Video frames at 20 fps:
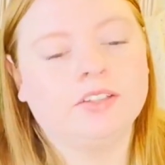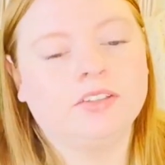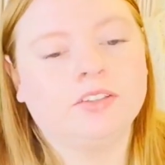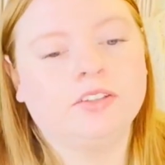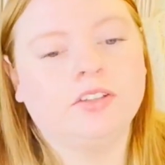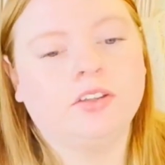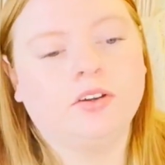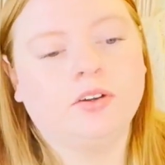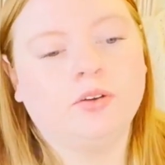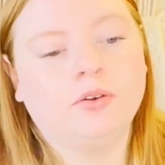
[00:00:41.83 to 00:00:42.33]

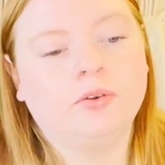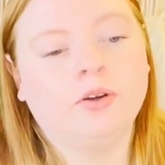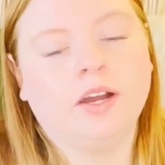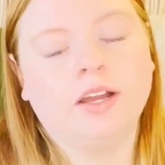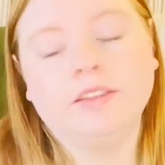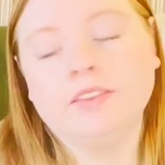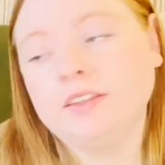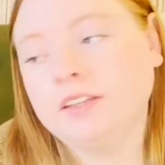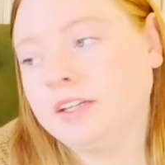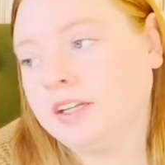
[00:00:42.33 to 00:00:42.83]
So
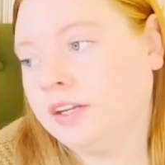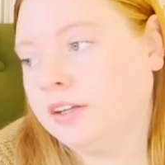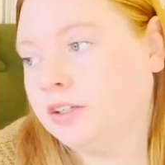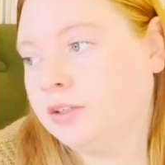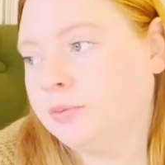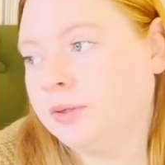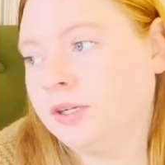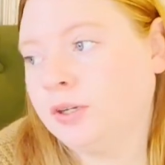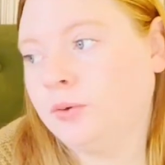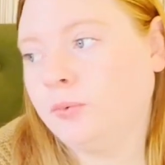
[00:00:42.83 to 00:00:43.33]
I think I'm
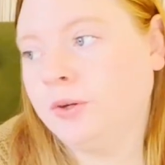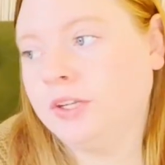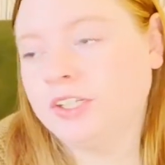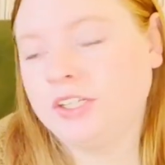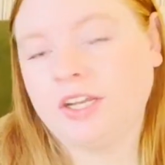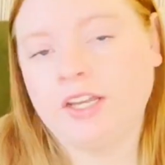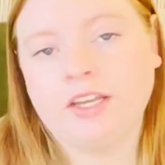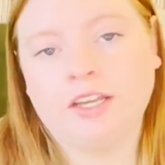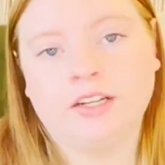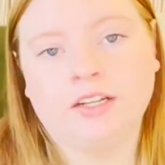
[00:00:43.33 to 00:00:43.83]
gonna make a witch
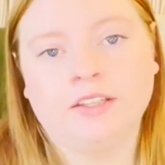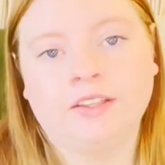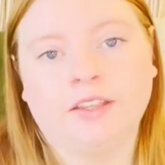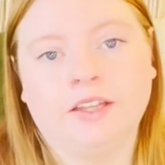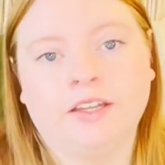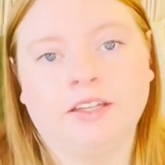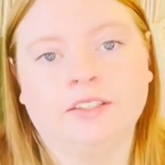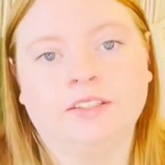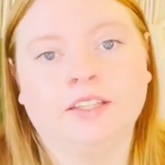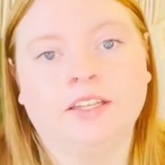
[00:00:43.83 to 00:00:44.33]
hat out of
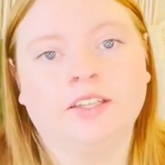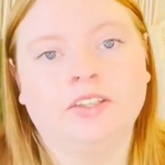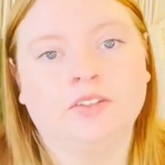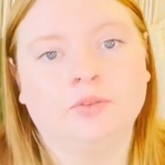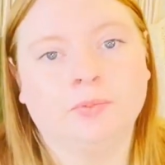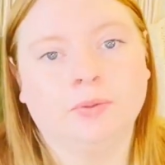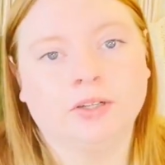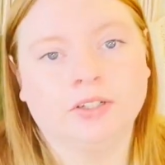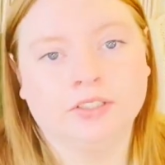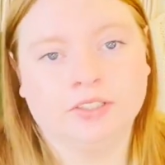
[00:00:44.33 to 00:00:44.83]
that, and that
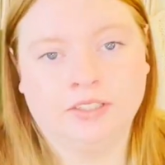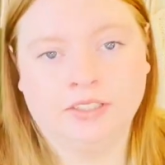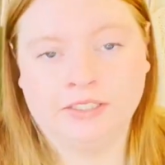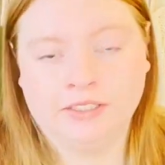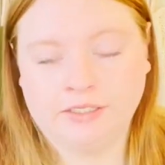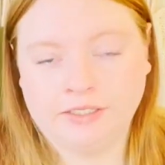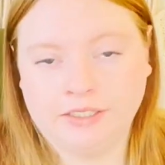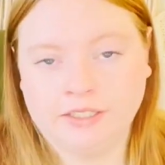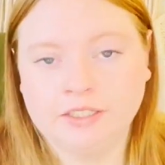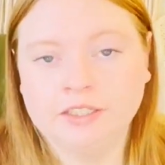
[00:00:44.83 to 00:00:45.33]
sparked an
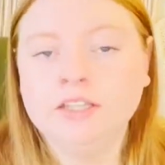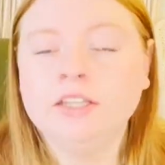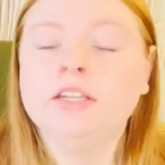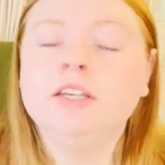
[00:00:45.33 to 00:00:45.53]
idea.